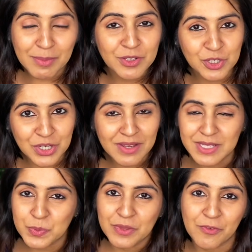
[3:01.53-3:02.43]
and share
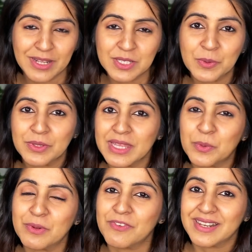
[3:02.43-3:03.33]
this with friends who you
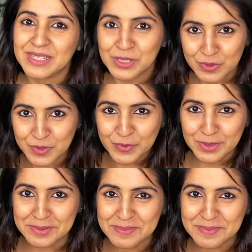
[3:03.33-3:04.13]
think will find it useful.